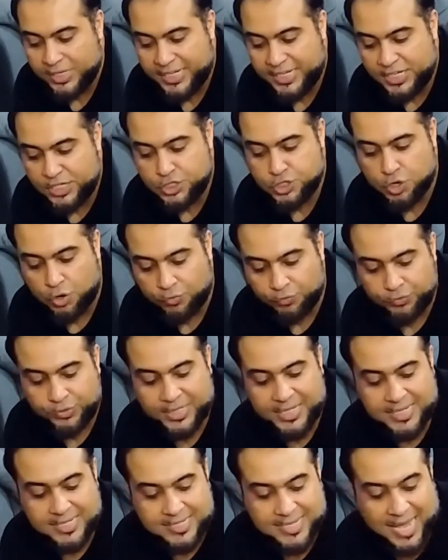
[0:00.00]
each of
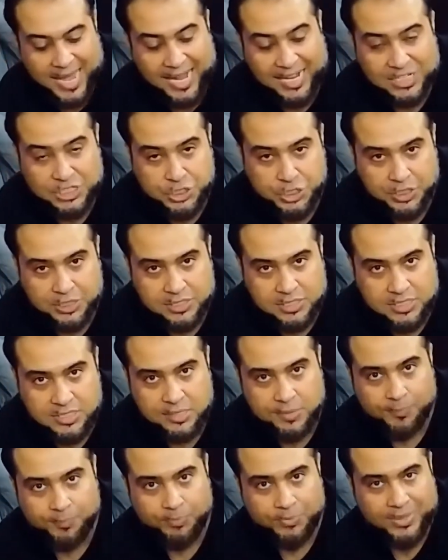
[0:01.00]
these actions
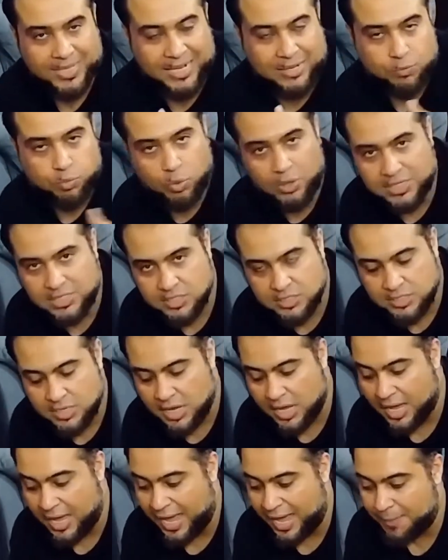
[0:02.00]
that what's
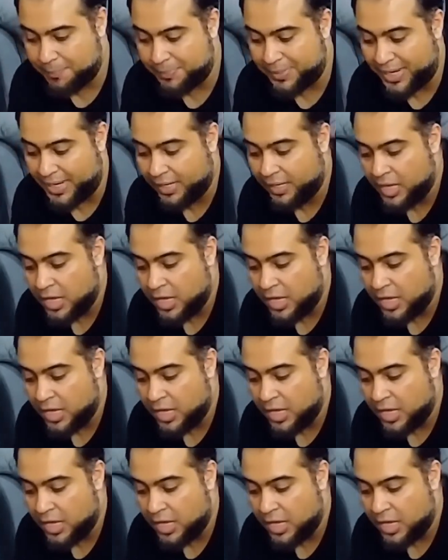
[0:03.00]
happening.